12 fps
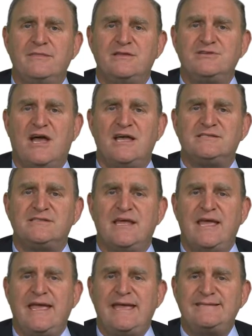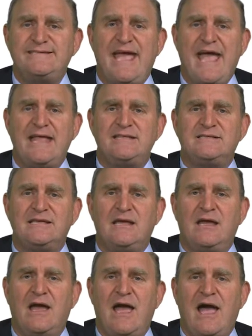than just intent
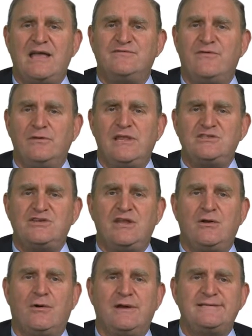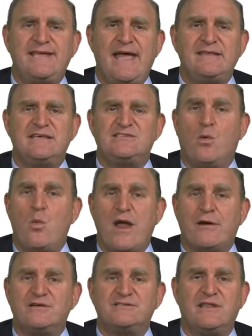as volition or intent as
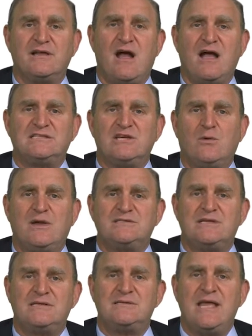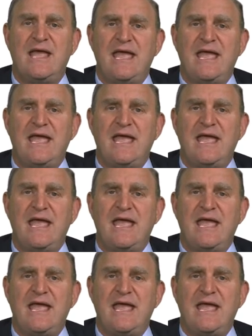awareness of the consequences.